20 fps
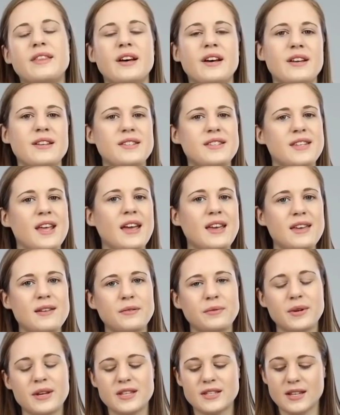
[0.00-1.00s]
The second
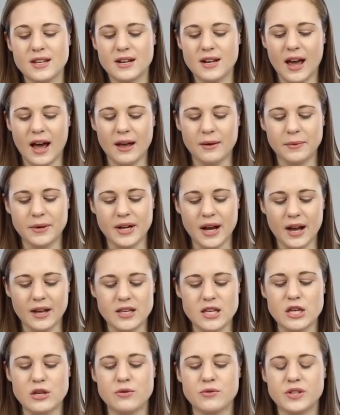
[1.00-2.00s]
reason I would
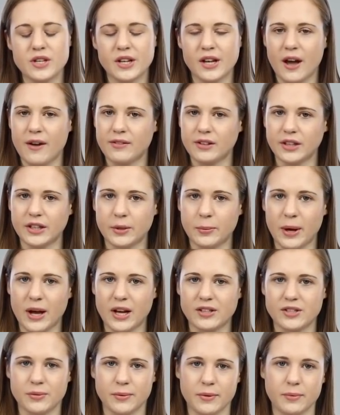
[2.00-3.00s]
not use a covered litter
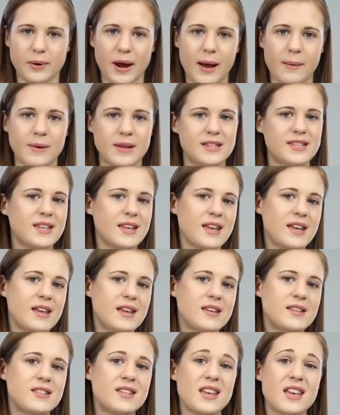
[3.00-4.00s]
box with rabbits
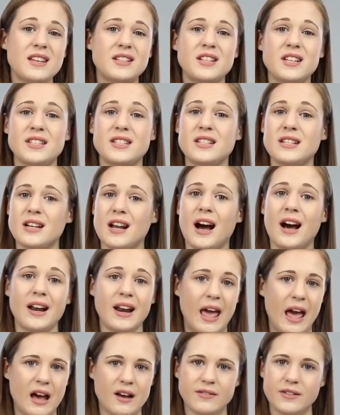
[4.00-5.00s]
is it does not
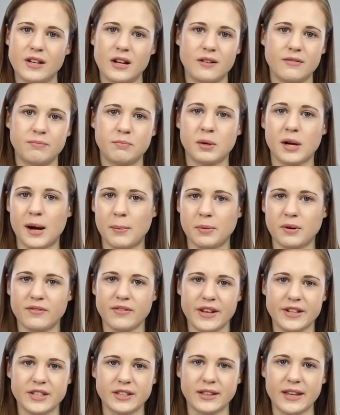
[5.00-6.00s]
have enough proper
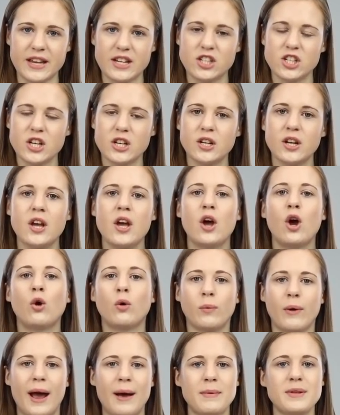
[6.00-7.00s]
ventilation.
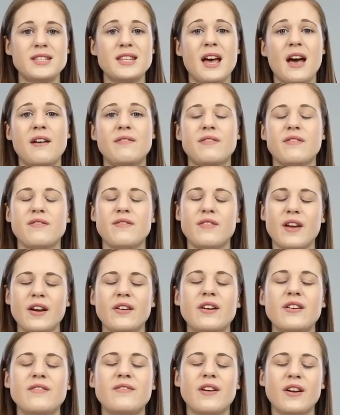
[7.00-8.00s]
Rabbits have
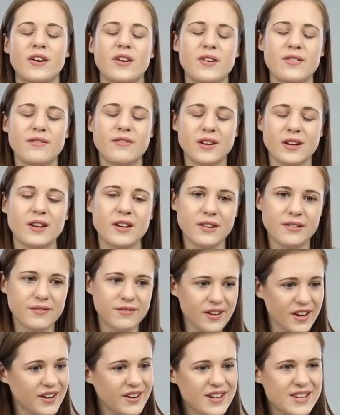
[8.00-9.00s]
very, very, very,
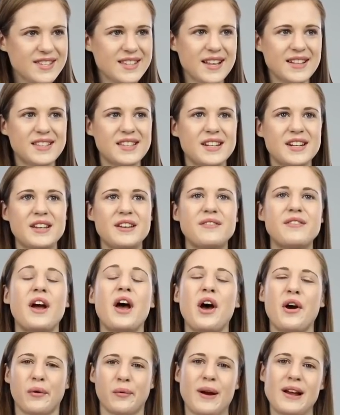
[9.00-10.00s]
very sensitive
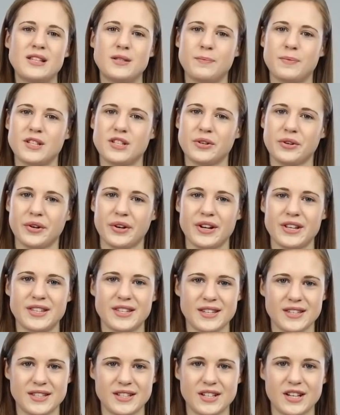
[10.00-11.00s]
respiratory
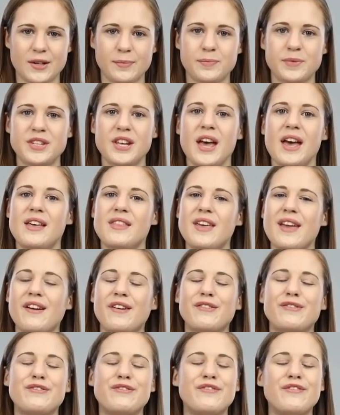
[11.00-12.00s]
systems. They
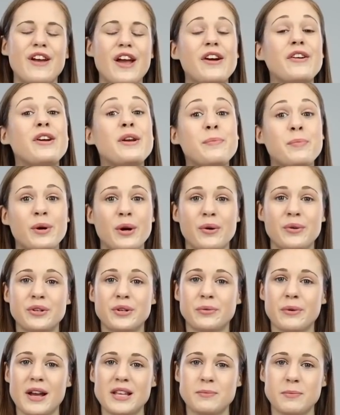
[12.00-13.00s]
are very prone to
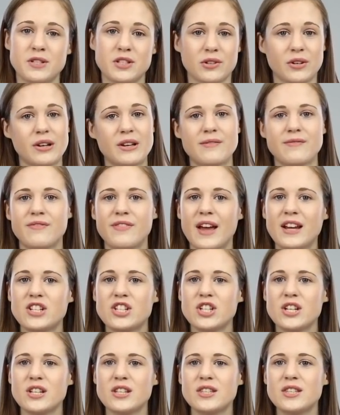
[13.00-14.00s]
respiratory
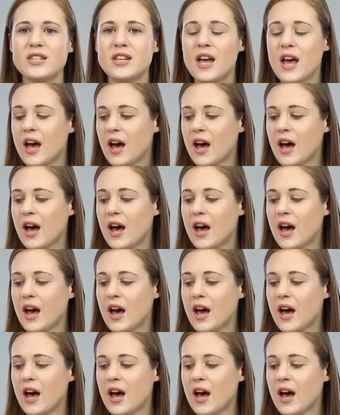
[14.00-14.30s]
infections.